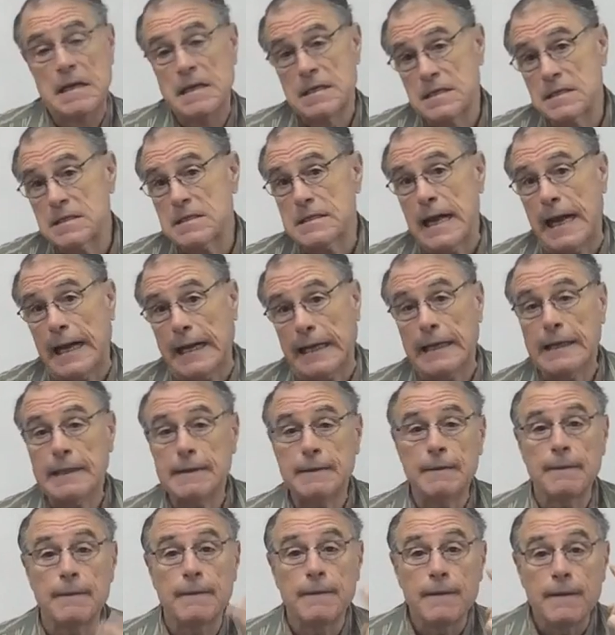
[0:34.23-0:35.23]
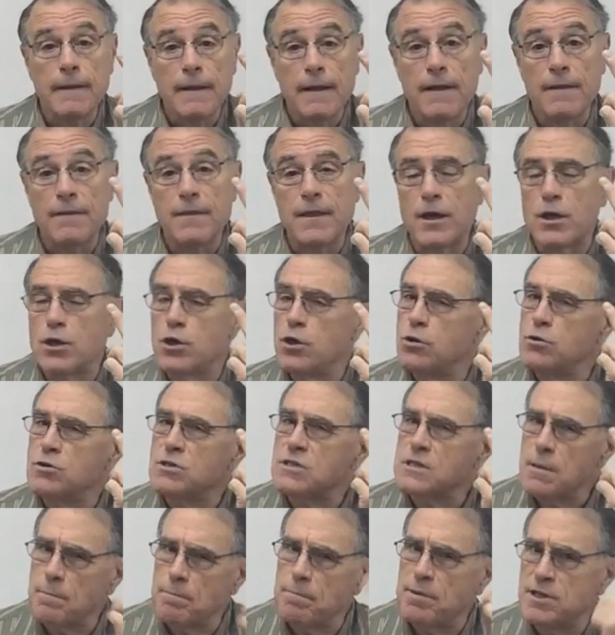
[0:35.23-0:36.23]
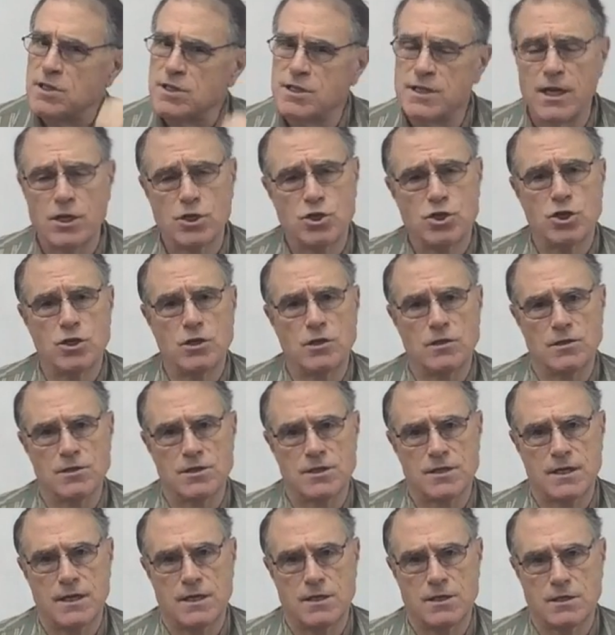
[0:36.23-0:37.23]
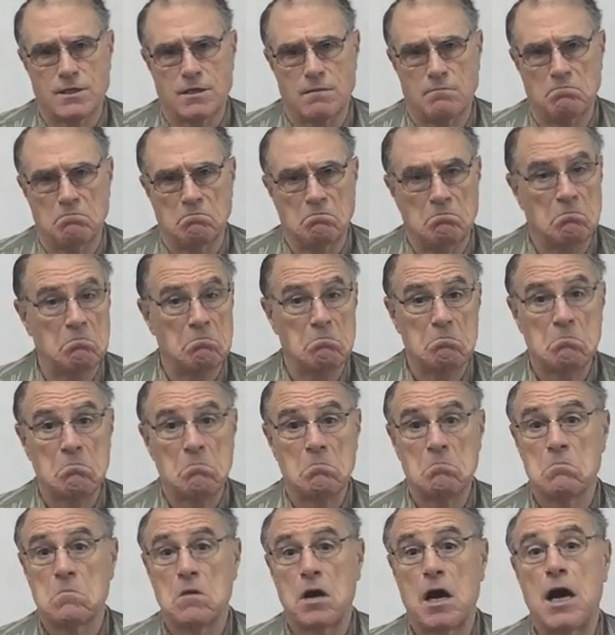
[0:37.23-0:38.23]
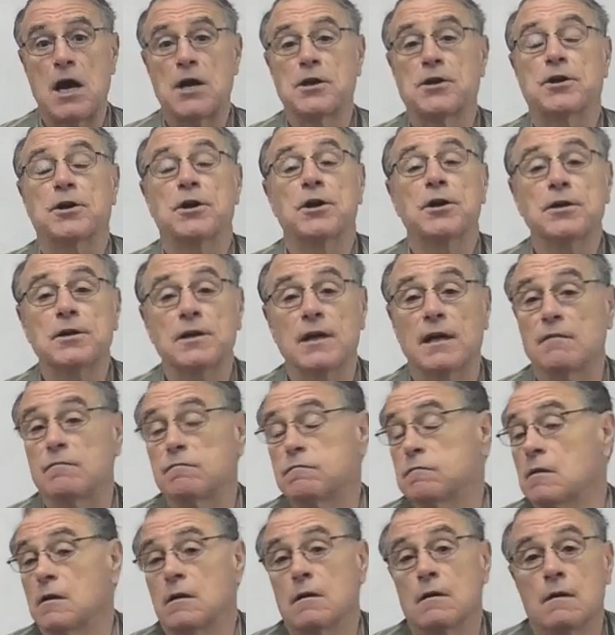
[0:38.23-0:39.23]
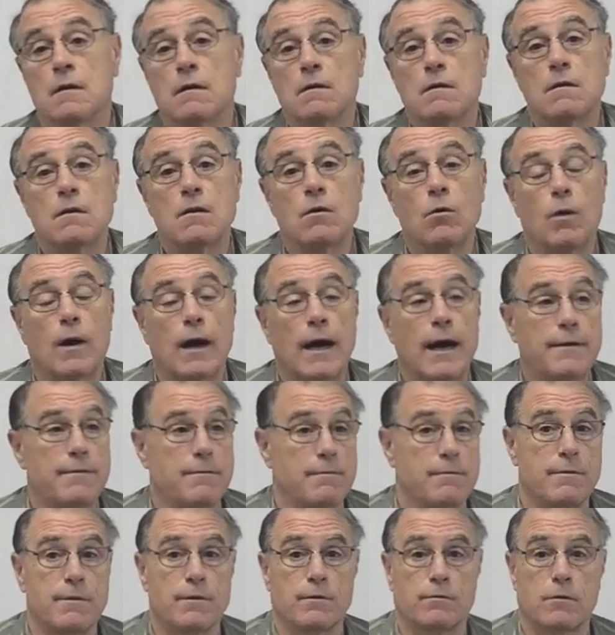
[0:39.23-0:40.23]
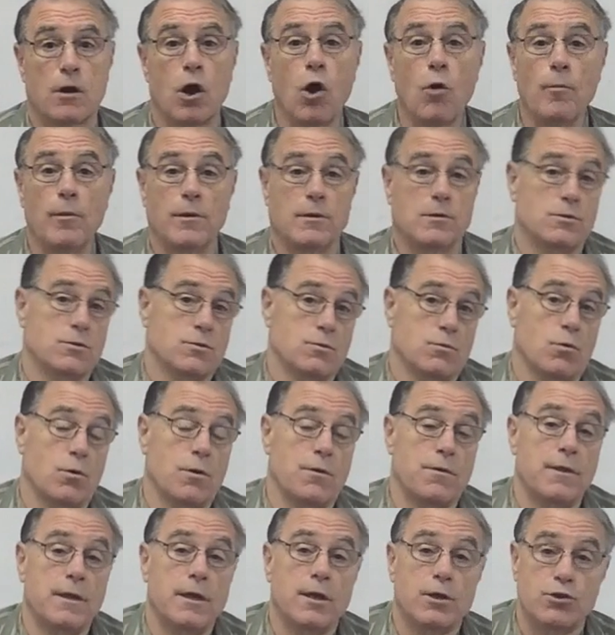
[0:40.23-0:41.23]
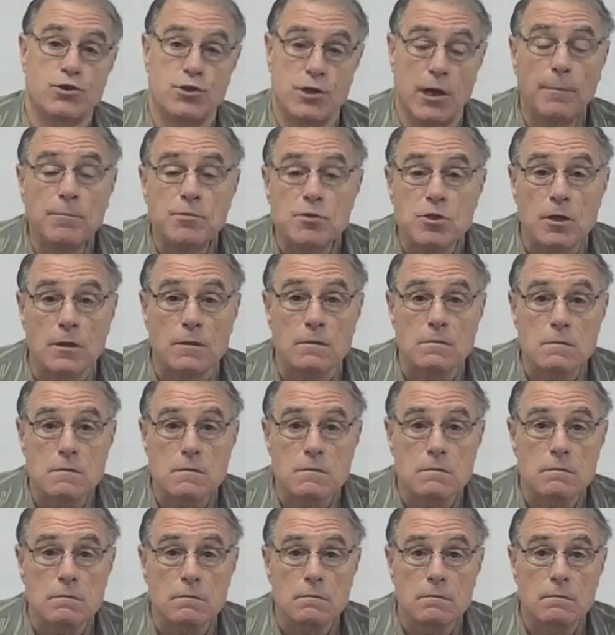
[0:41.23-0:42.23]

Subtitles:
Second, they used a positional system, unheard of to either the Romans or the Egyptians.